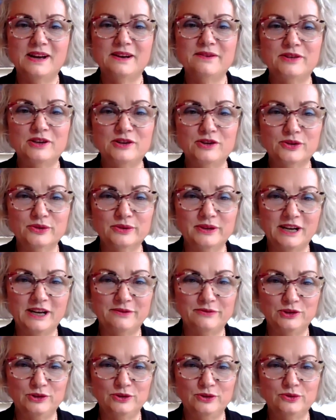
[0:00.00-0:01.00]
A very good
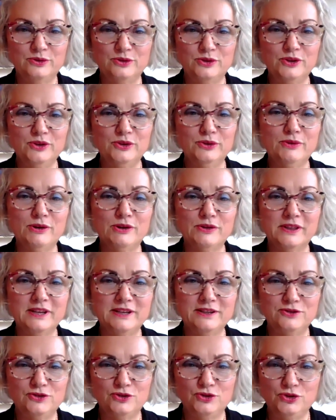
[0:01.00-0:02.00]
afternoon to you on
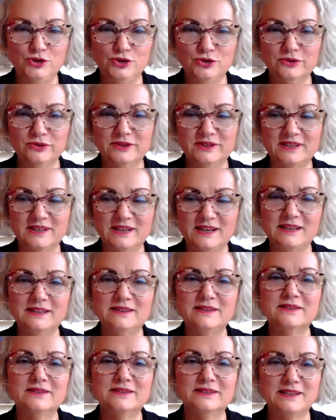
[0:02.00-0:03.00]
this
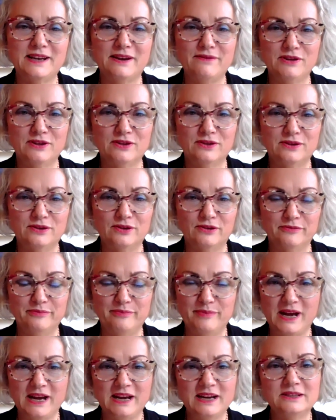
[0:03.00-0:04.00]
Tuesday, the 7th of
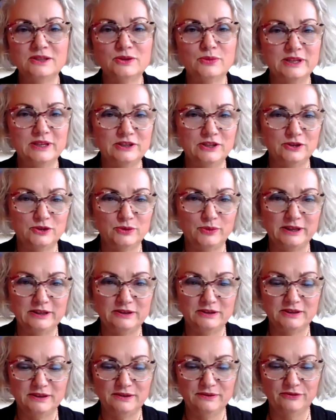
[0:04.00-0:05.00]
May,
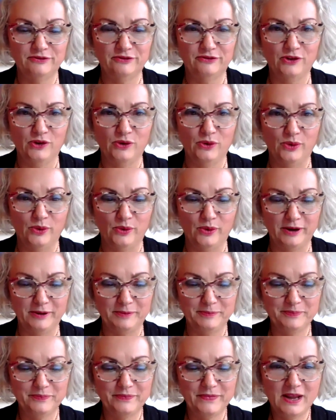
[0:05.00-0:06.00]

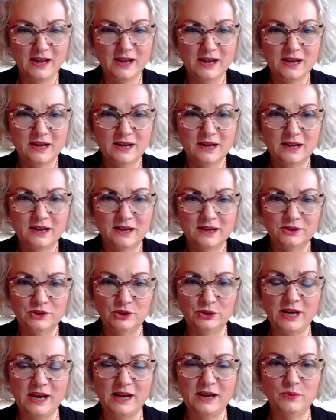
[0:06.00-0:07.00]
2024.
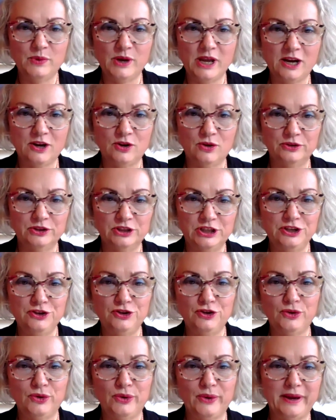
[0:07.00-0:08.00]
Today, we are
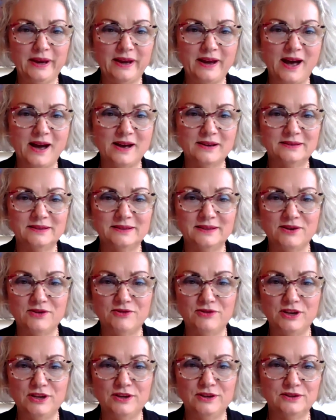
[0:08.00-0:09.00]
continuing our
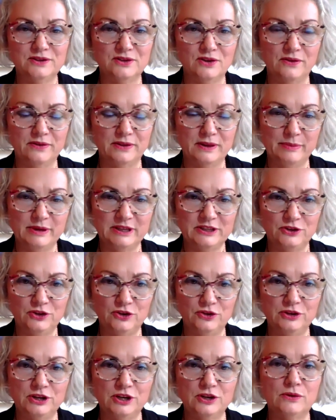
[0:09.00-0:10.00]
series on the
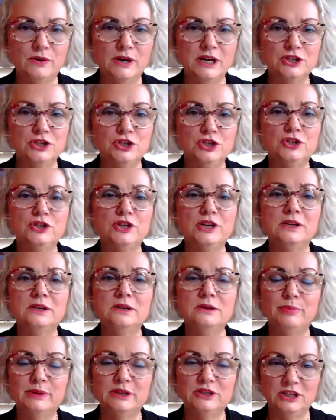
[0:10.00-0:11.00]
Macedonian question,
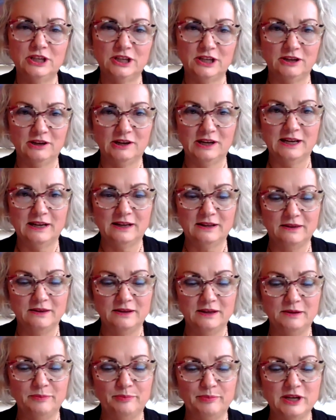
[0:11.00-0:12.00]
and in particular,
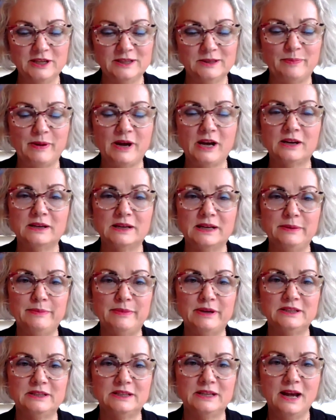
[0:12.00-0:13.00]
the PRESPA
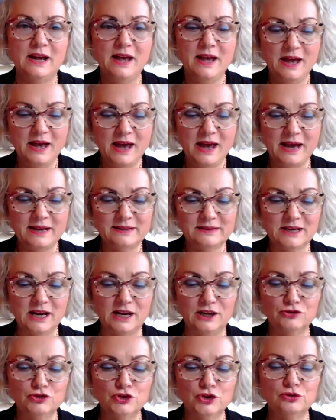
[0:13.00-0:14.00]
agreement as
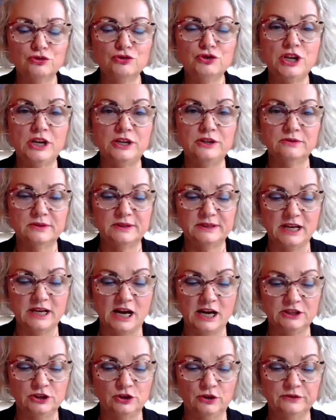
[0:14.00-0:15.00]
cultural
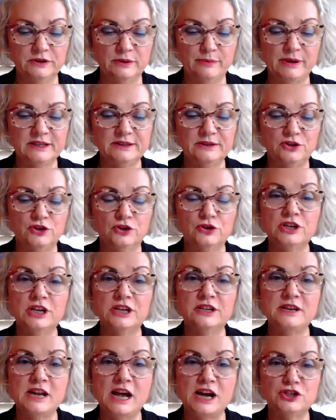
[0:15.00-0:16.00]
genocide of the
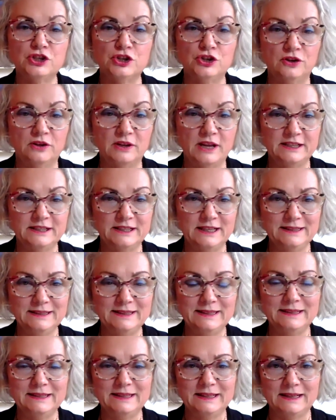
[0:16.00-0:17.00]
Macedonian national
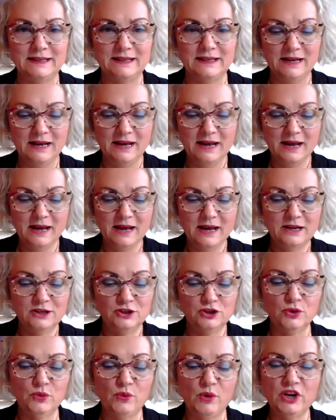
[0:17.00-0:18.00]
identity
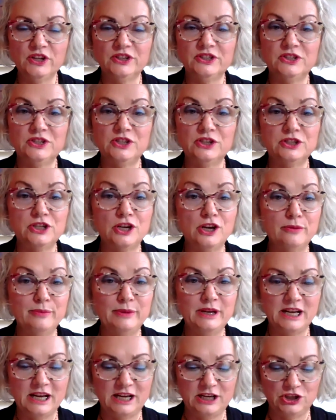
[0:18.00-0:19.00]
towards the
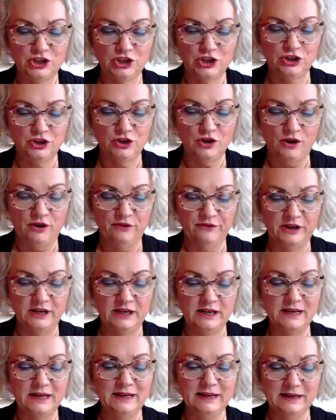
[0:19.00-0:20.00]
termination of
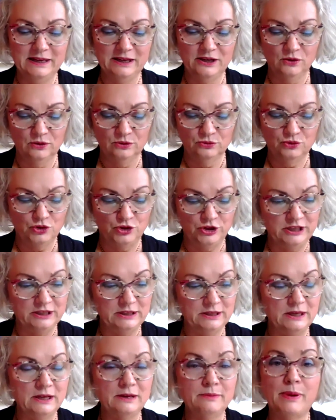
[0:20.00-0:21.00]
an illegal
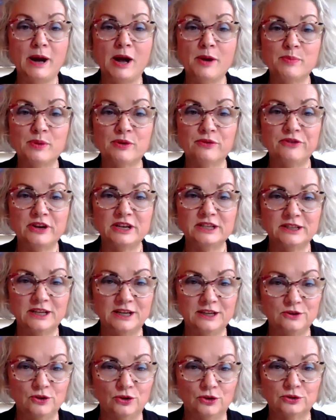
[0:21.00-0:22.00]
treaty by
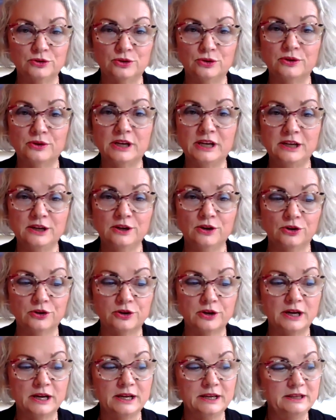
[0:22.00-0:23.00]
Professor Dr.
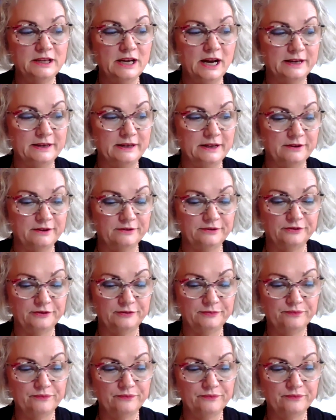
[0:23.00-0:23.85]
Igor JANNEV.